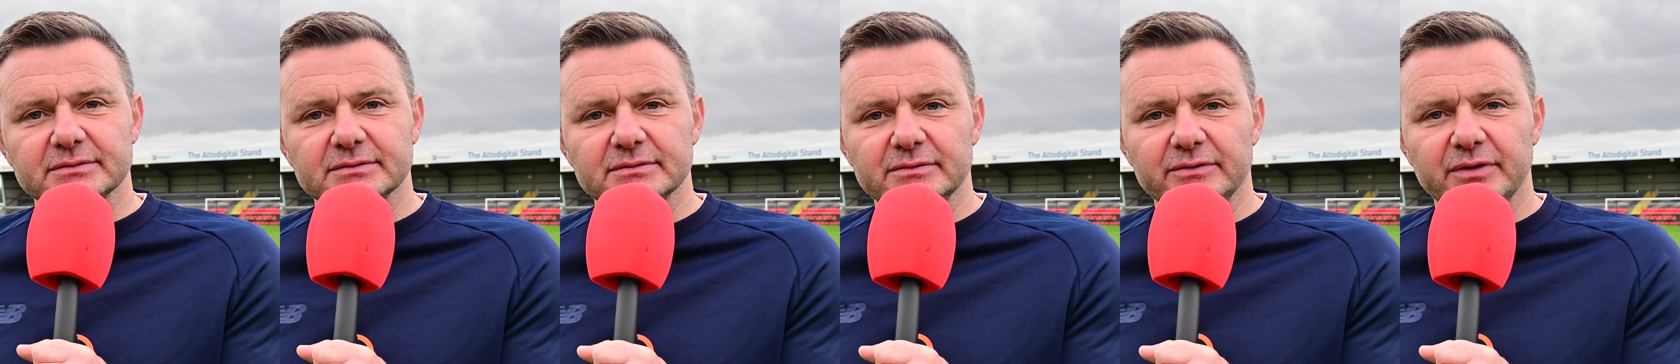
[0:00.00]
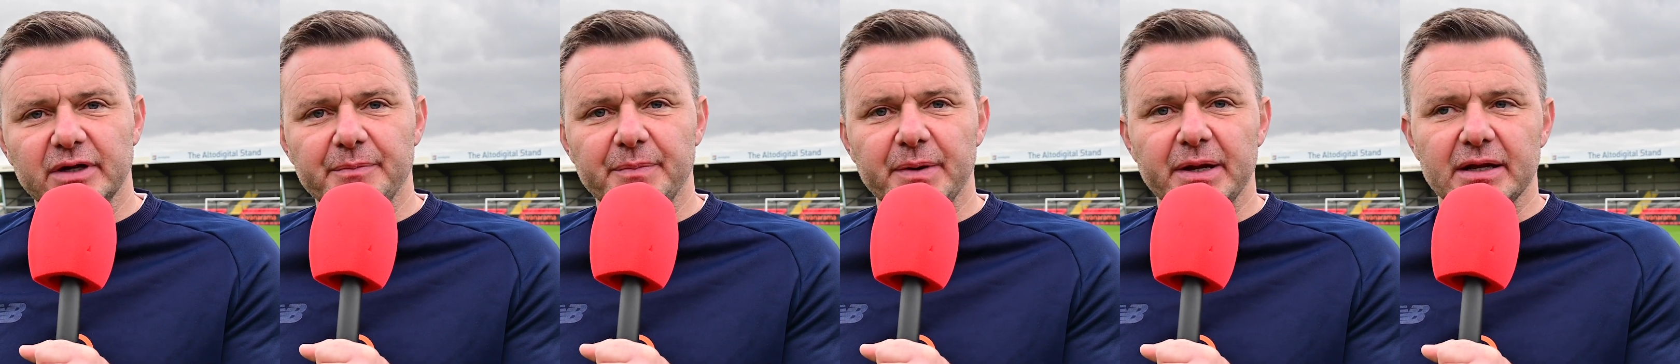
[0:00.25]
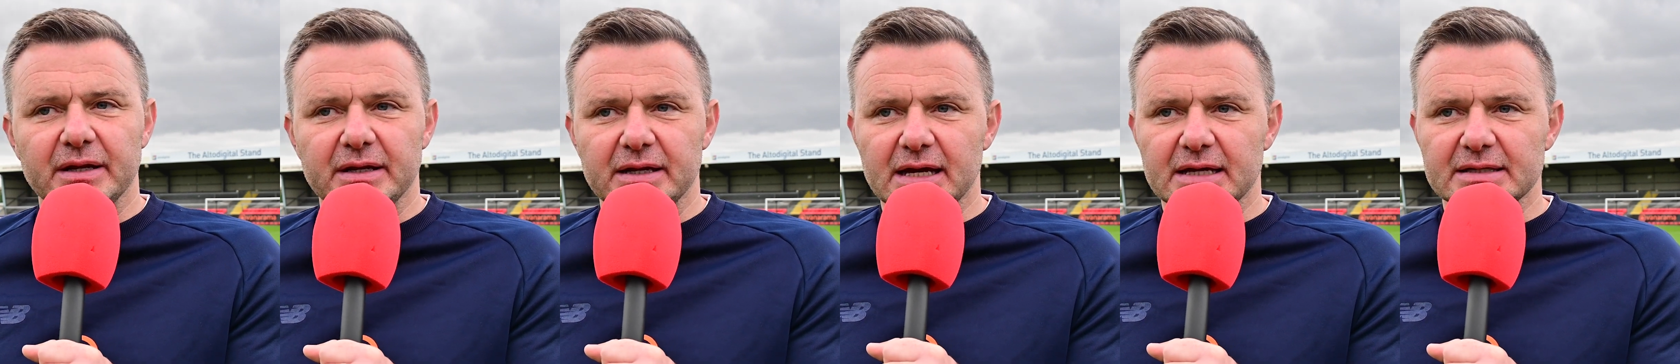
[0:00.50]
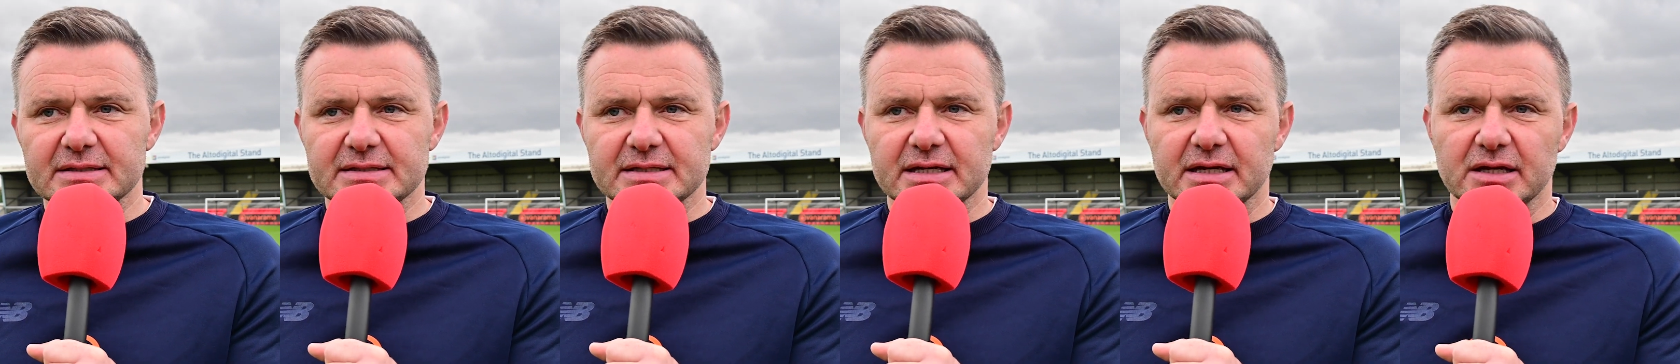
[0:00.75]
We're better than
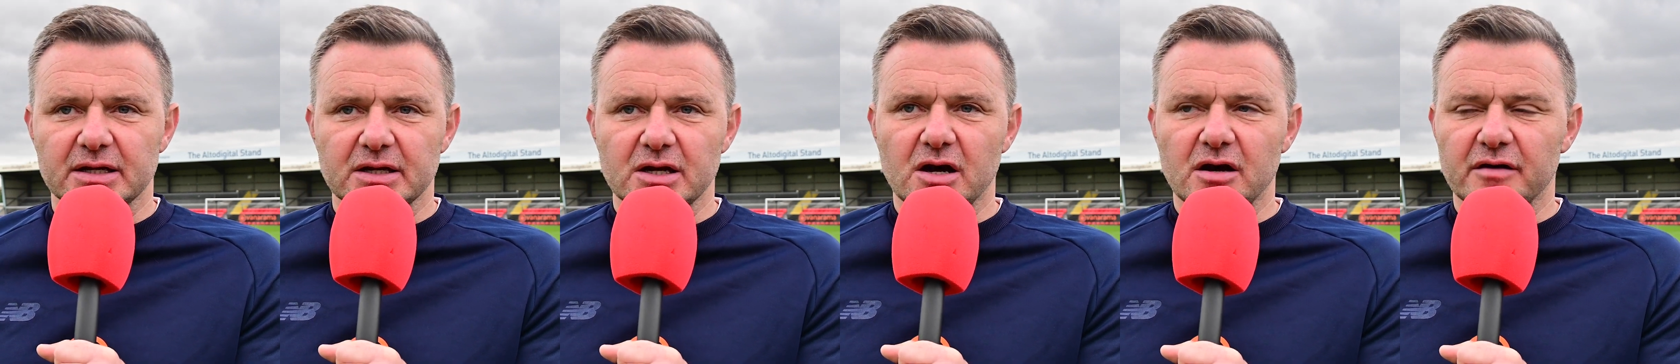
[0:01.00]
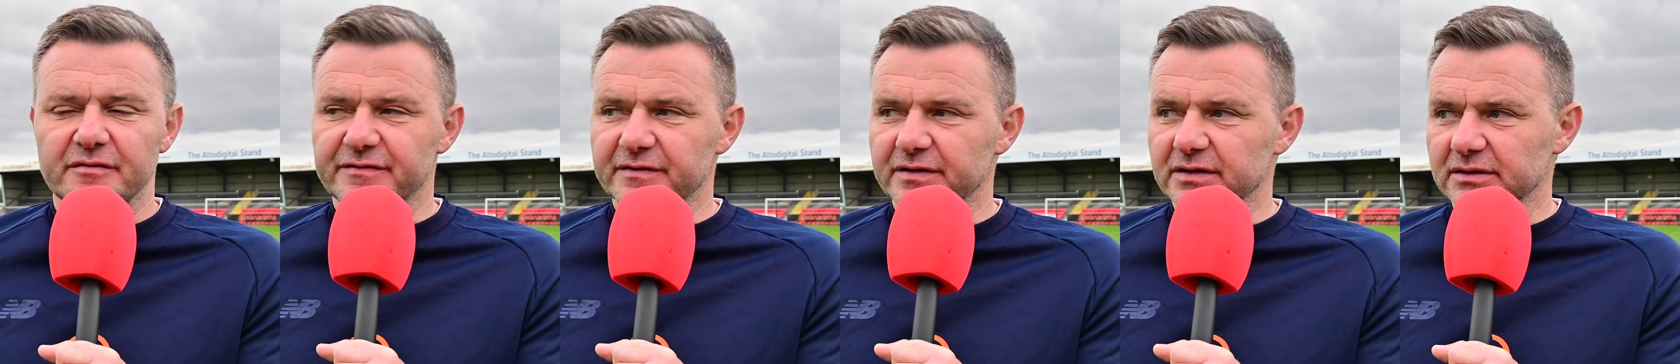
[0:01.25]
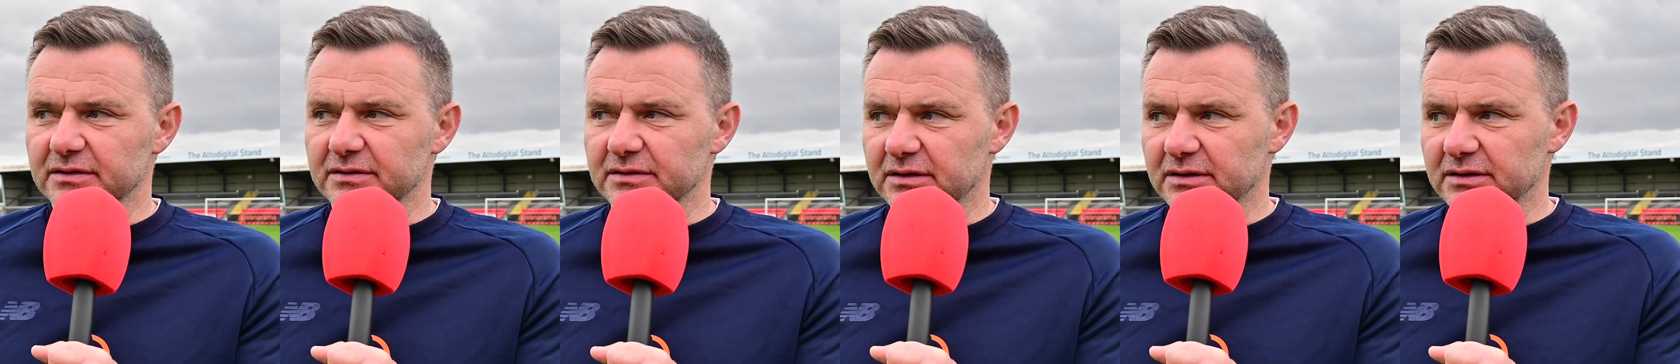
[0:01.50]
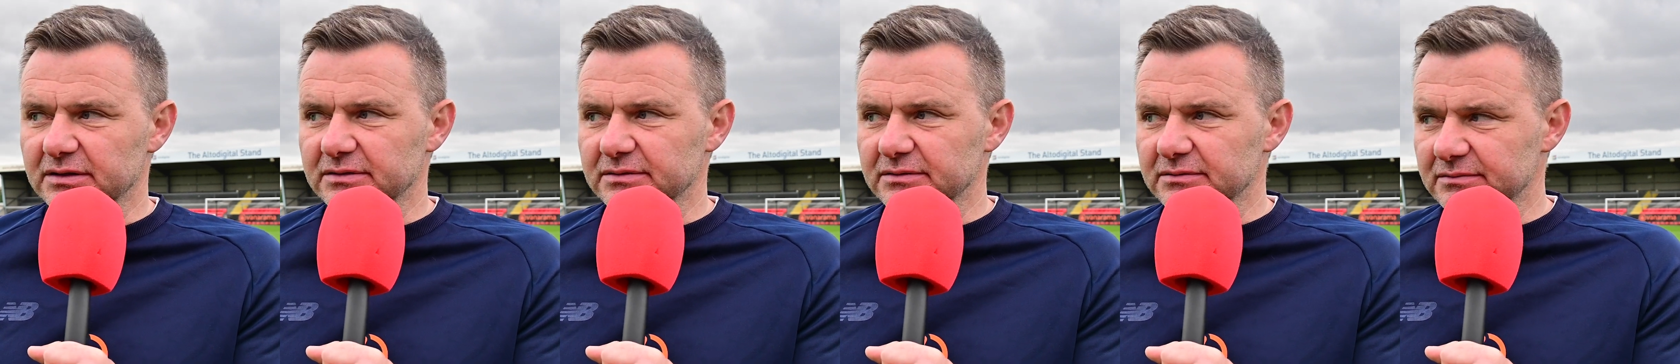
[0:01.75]
that second half.
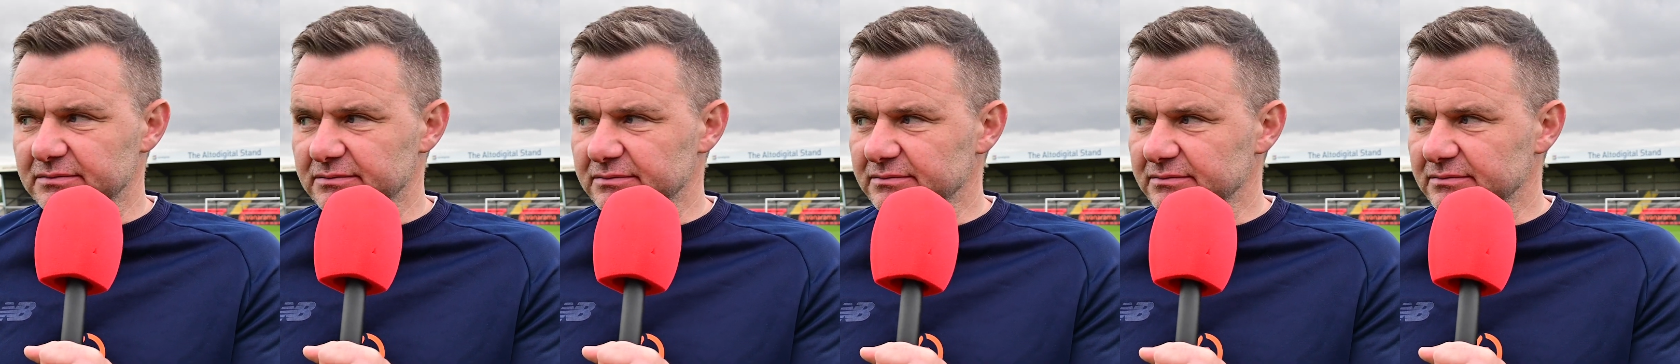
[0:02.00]
And